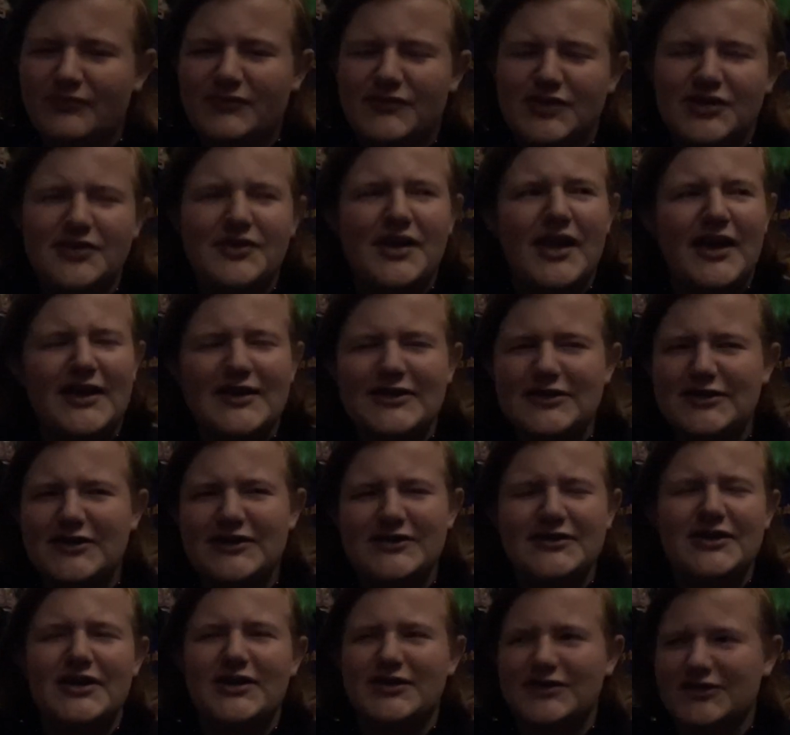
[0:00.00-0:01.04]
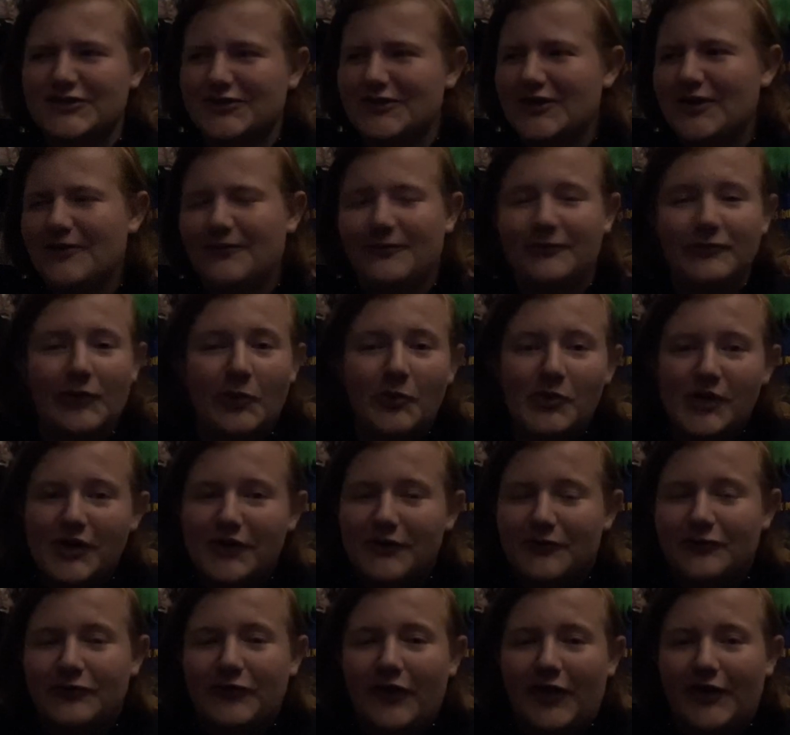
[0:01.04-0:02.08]
So yeah, he's, he's gonna just get thrown in
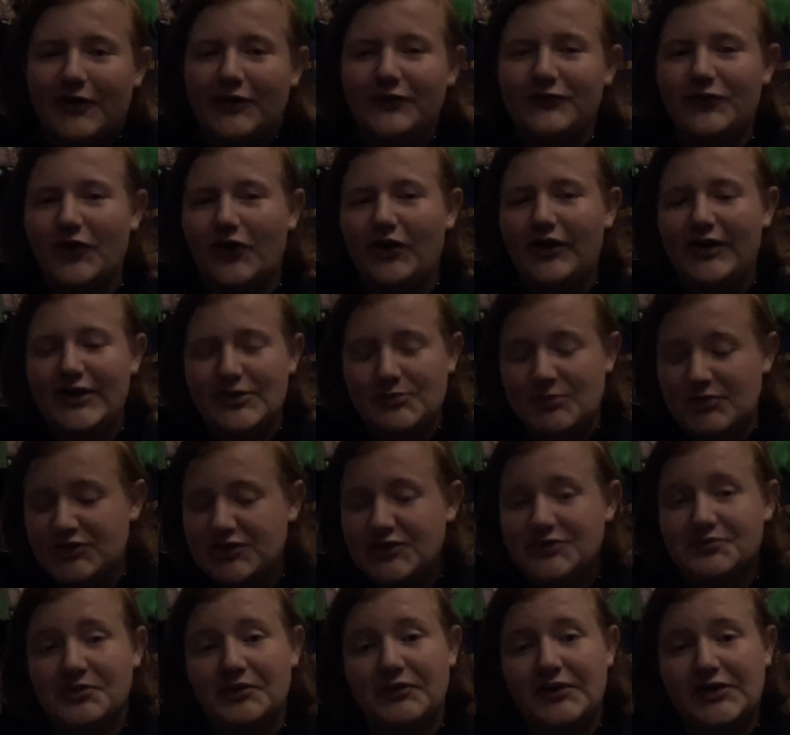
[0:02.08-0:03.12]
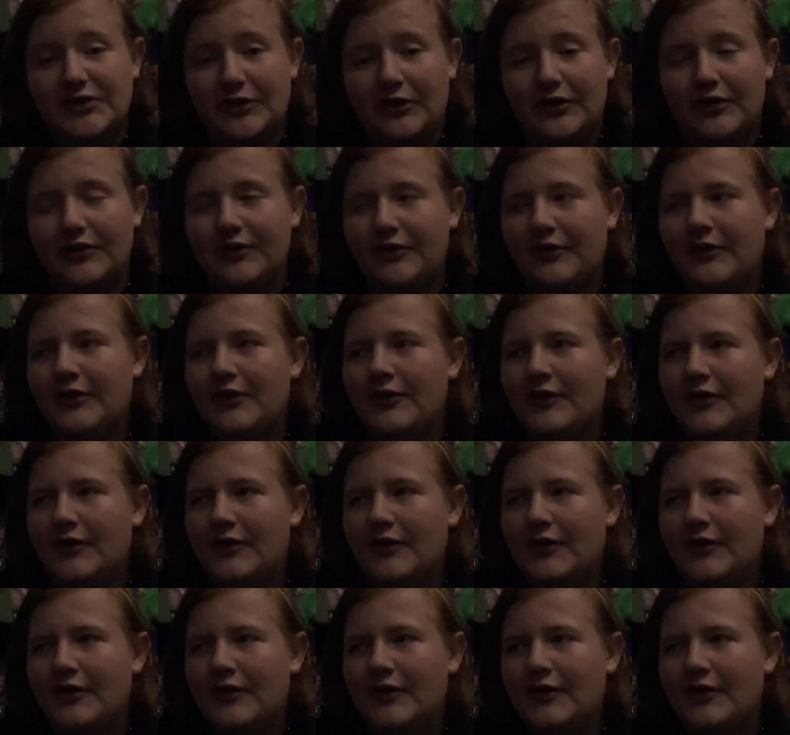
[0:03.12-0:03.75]
the fucking furnace, which is really dark.